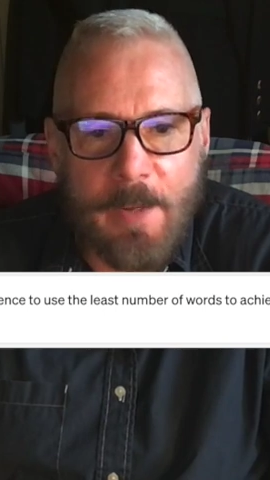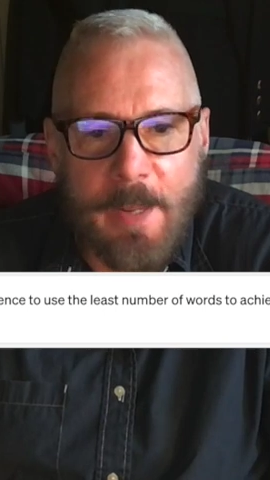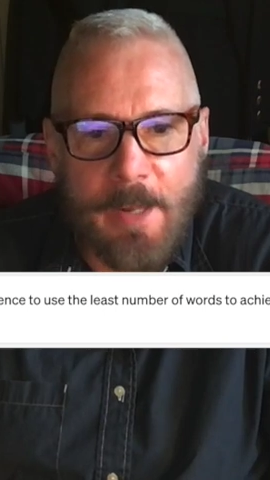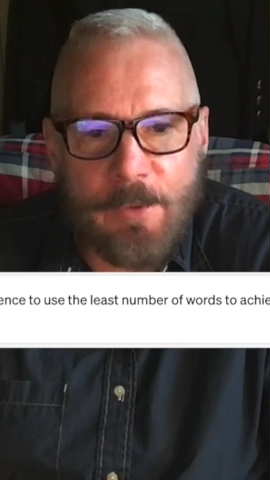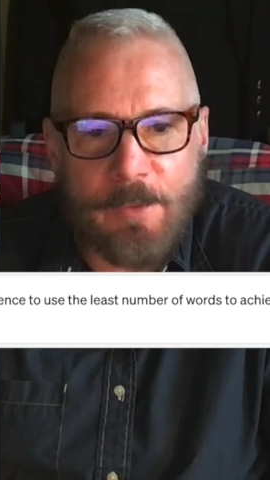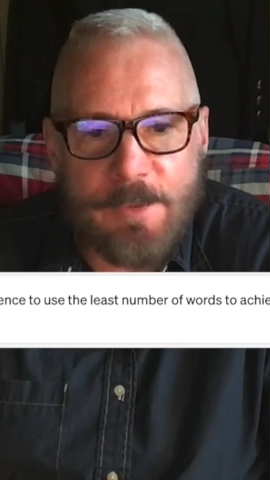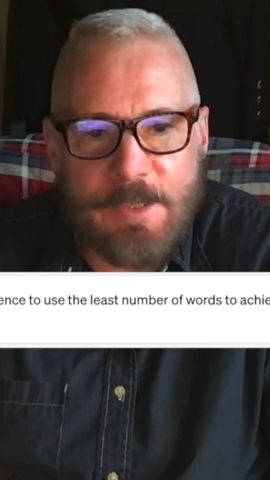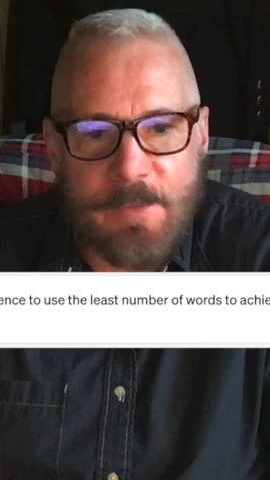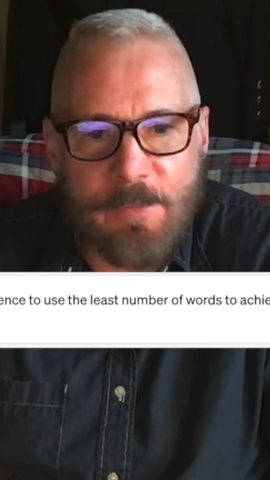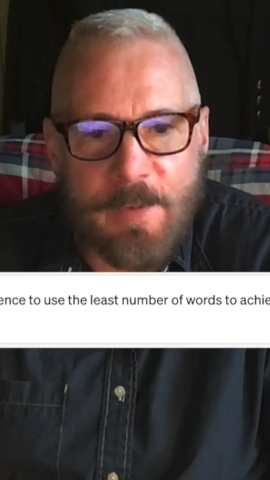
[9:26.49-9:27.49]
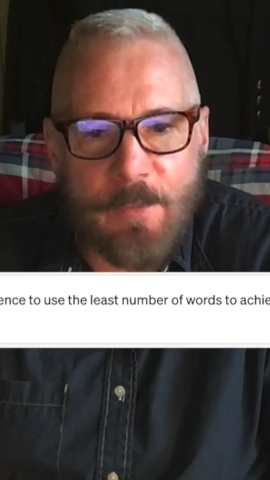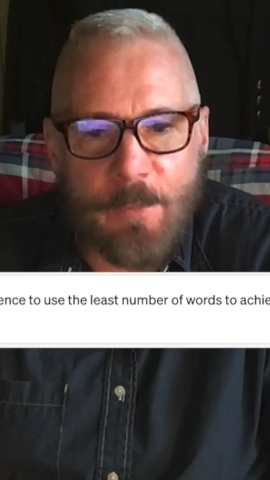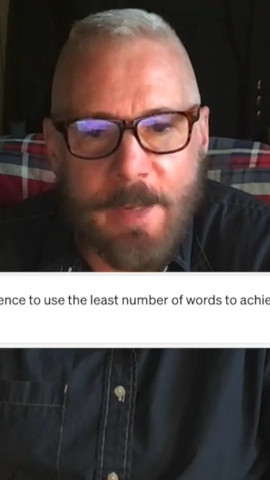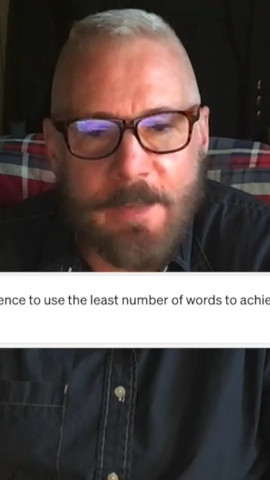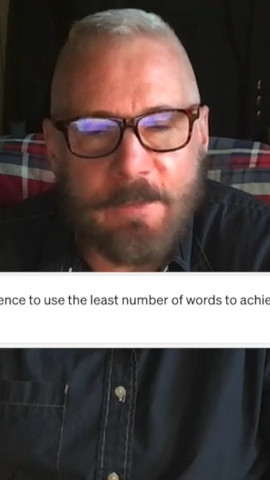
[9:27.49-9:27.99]
and to achieve the
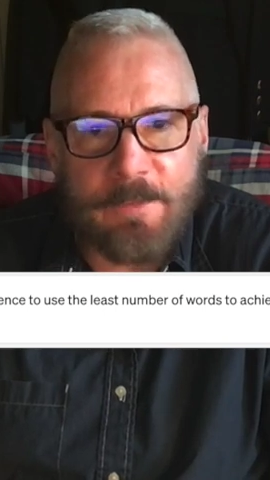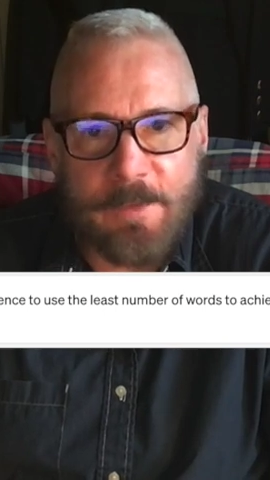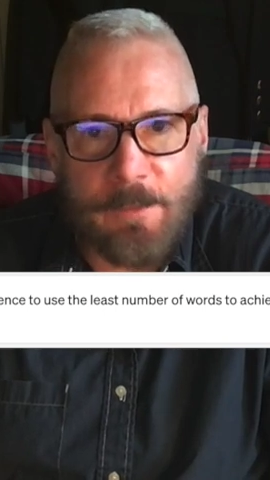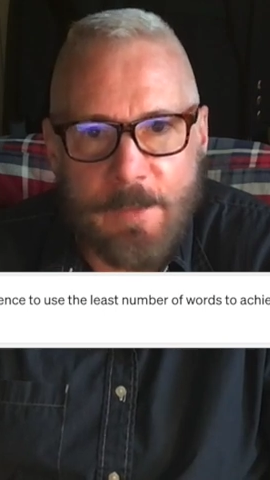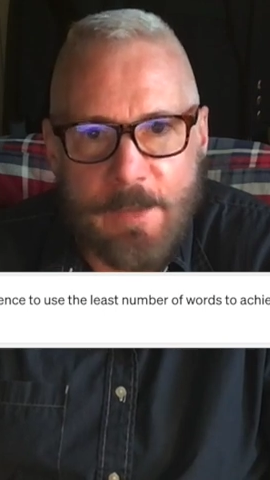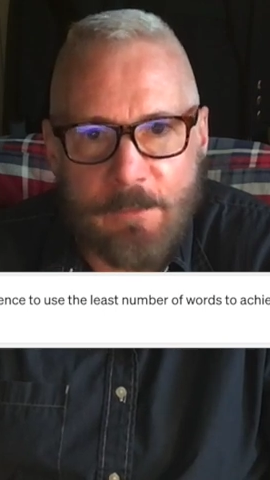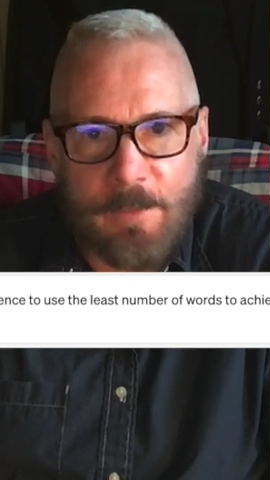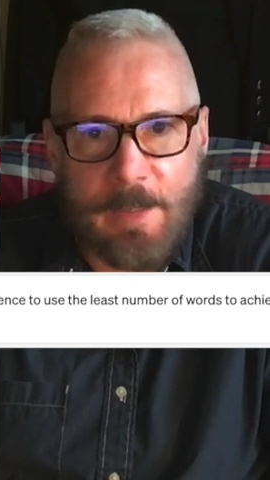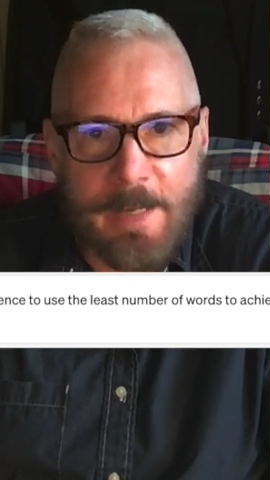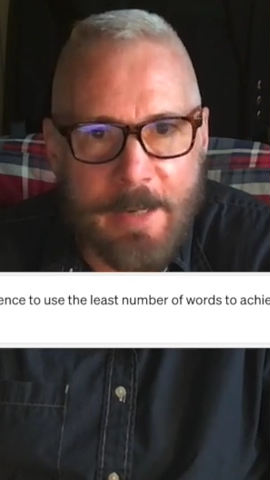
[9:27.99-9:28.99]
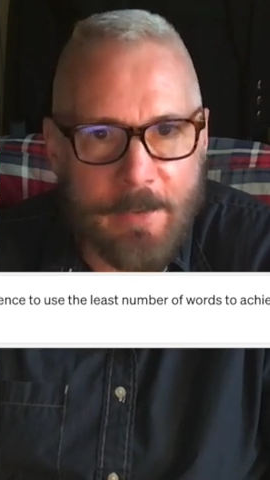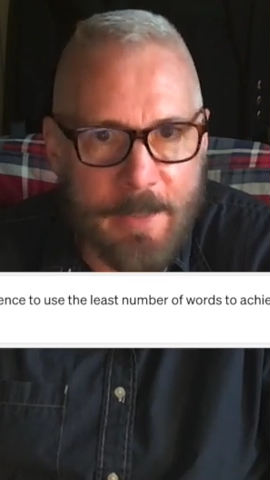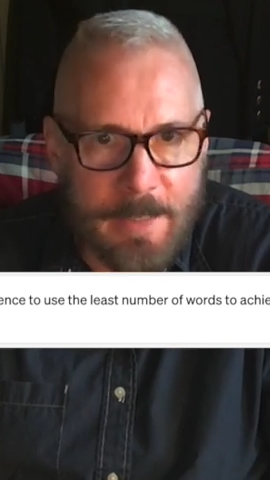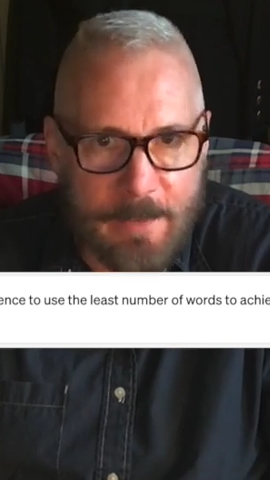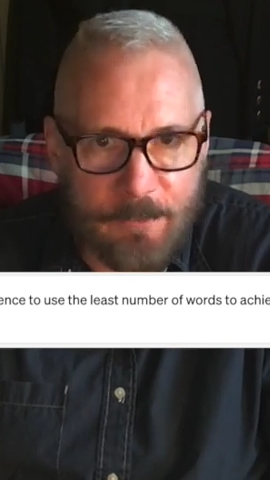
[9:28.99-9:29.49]
greatest degree of
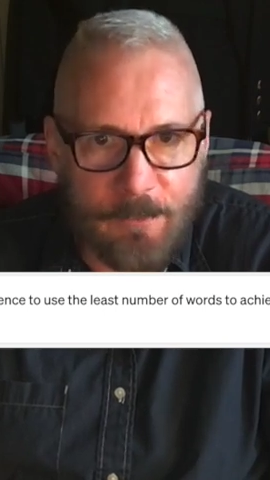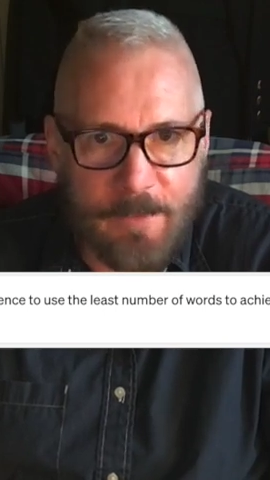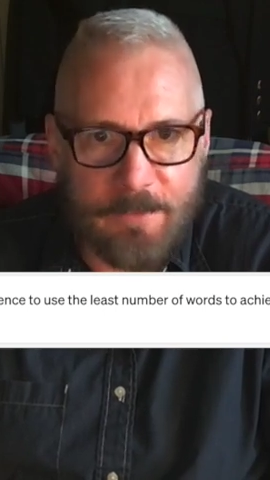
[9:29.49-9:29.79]
clarity. So is